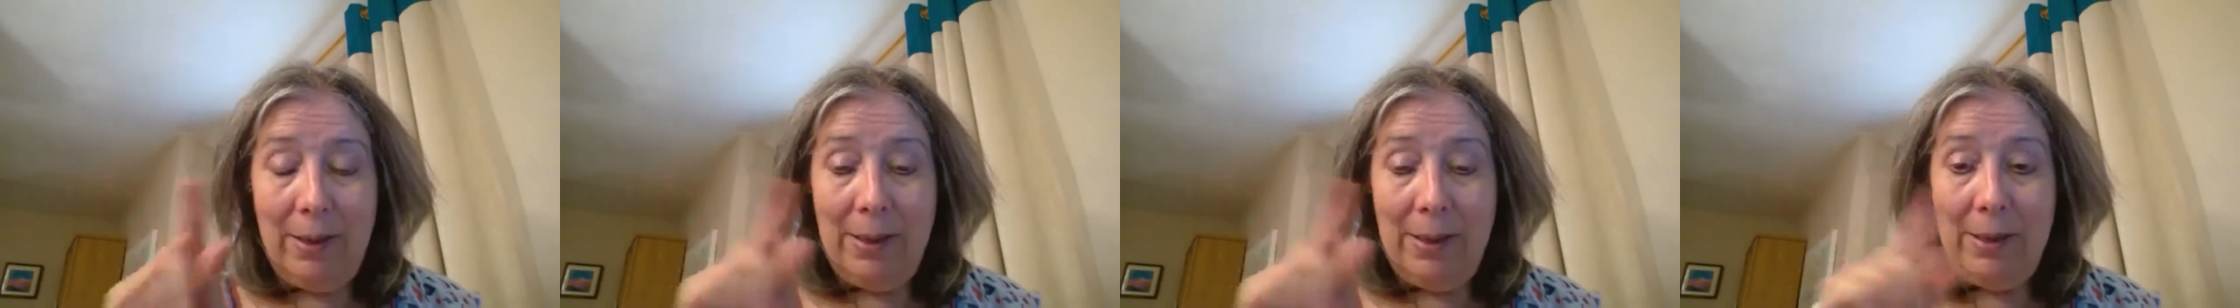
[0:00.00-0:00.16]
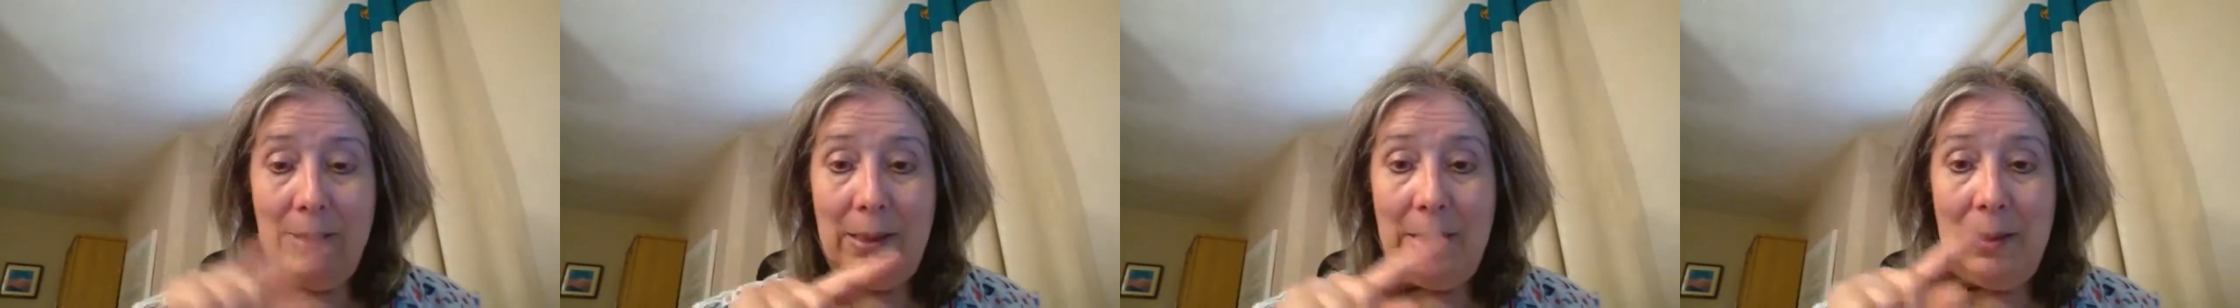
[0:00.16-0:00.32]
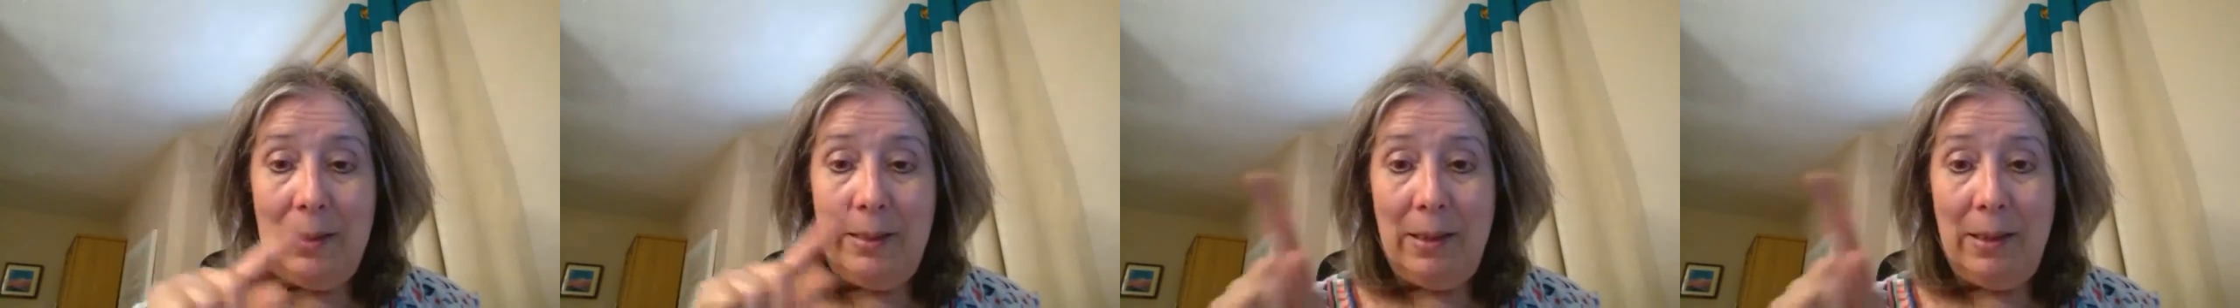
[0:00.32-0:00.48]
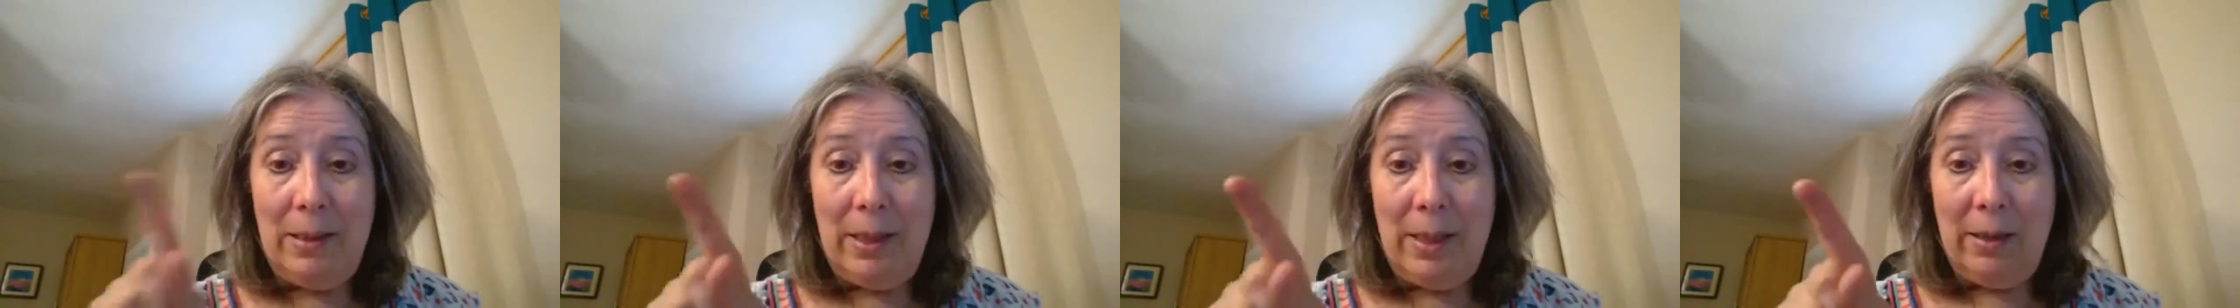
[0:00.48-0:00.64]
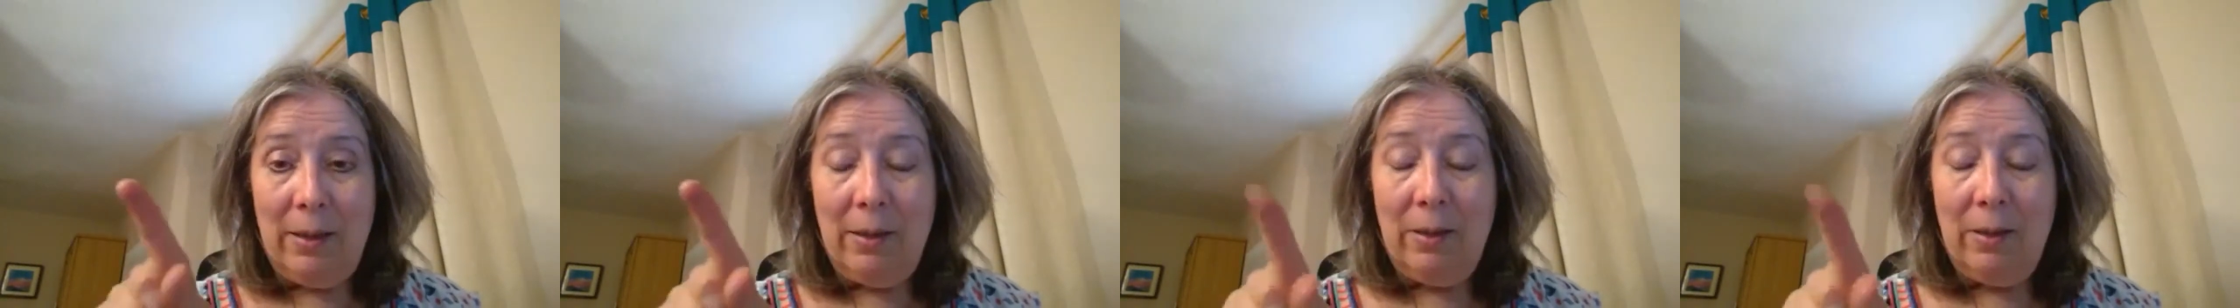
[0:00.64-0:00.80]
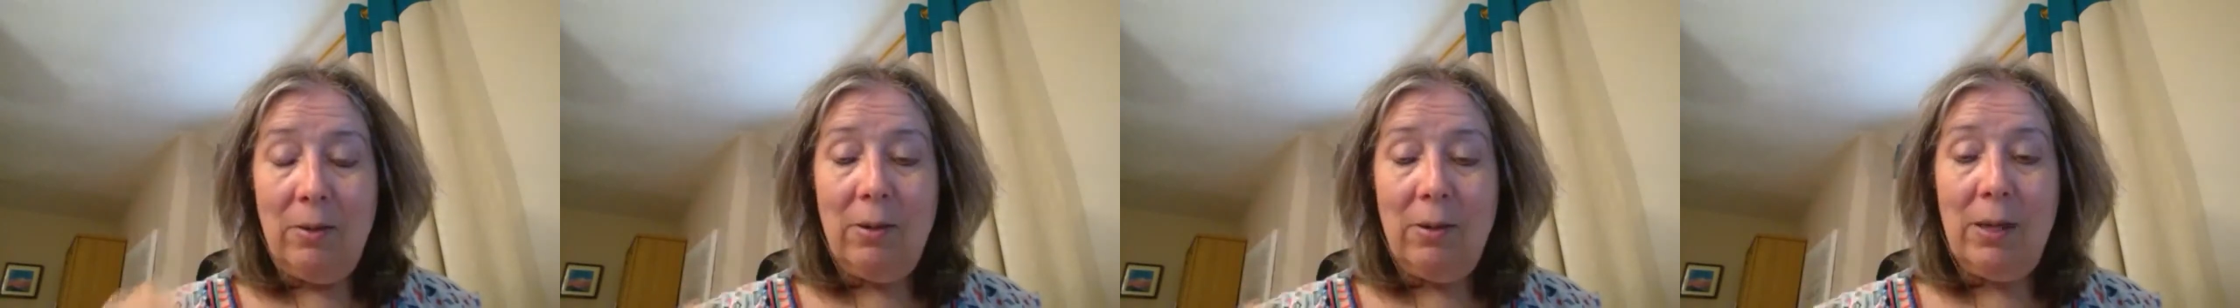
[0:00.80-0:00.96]

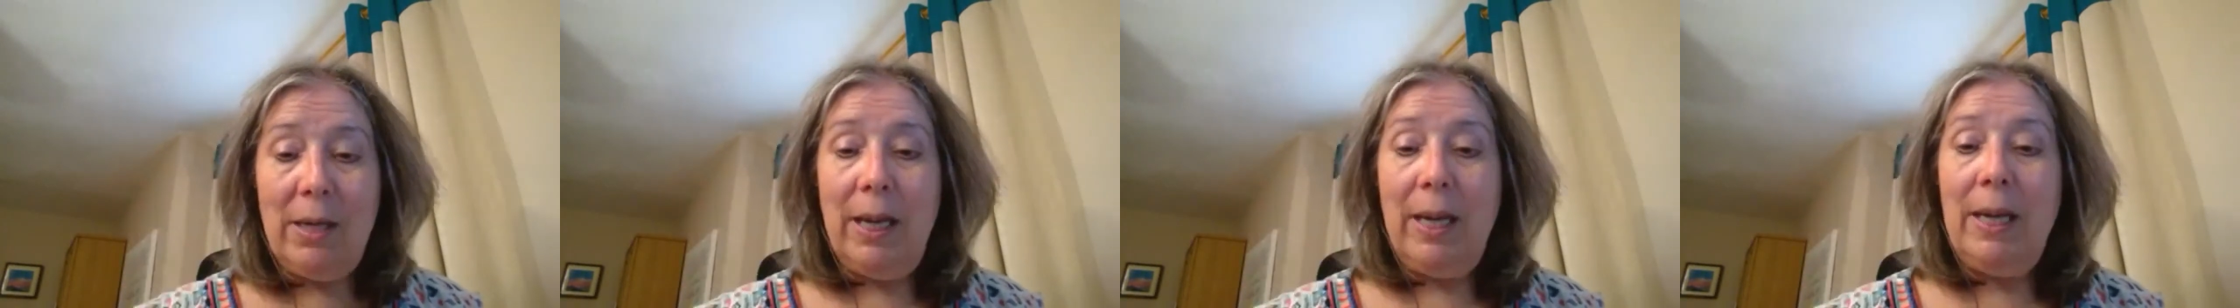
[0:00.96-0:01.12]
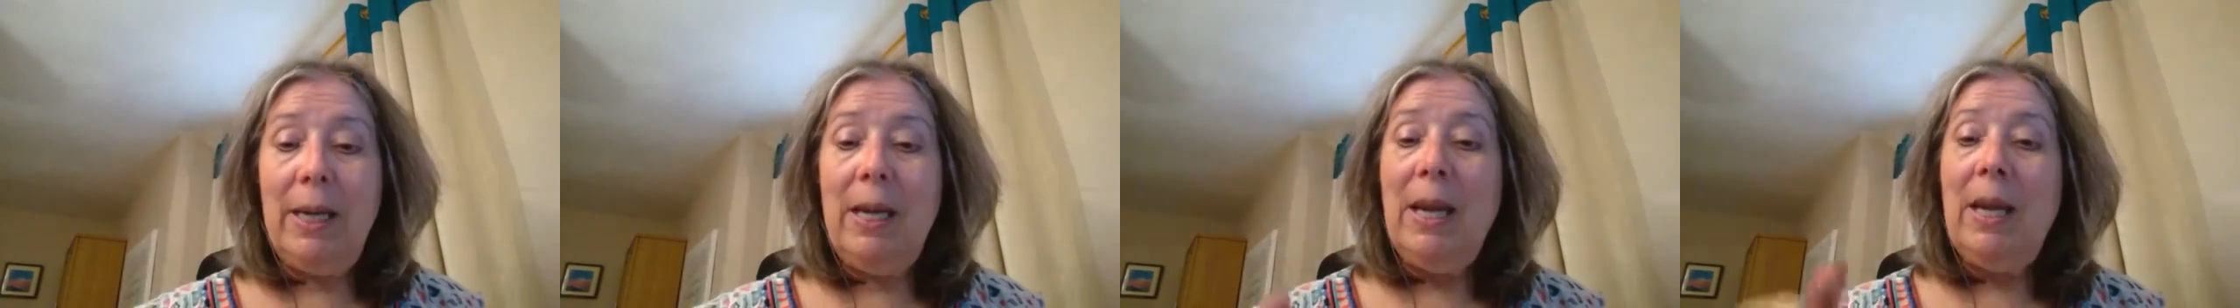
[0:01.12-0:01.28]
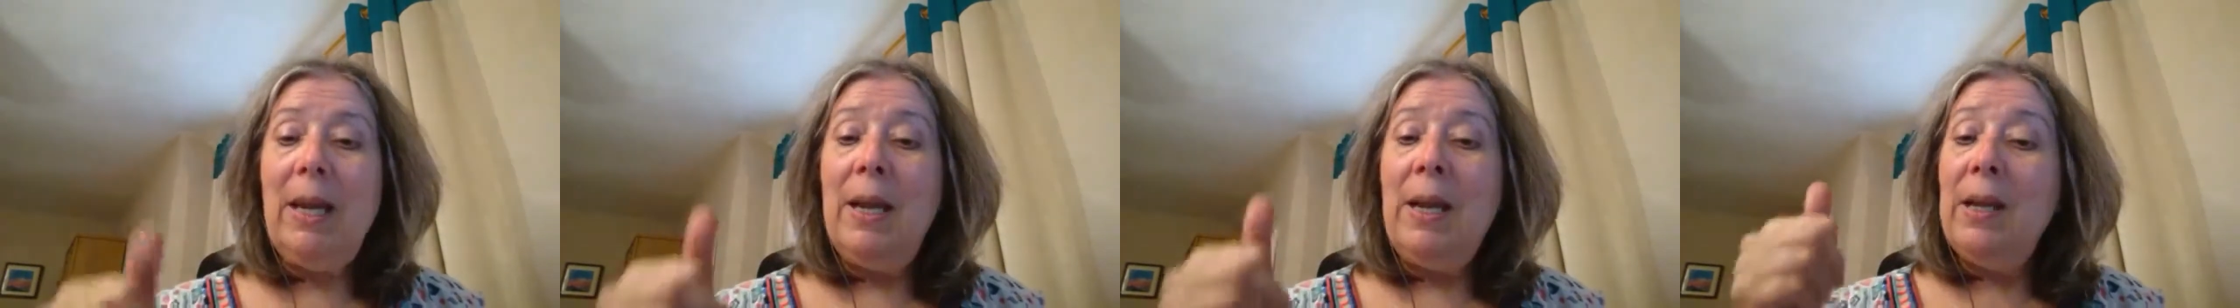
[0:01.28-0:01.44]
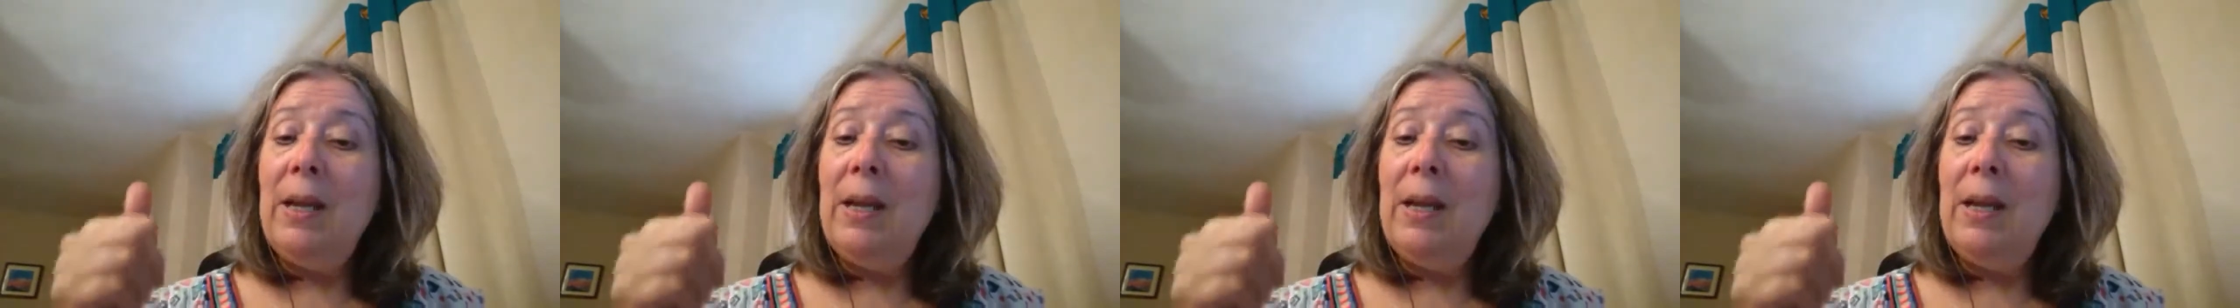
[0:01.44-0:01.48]
Zini, okay?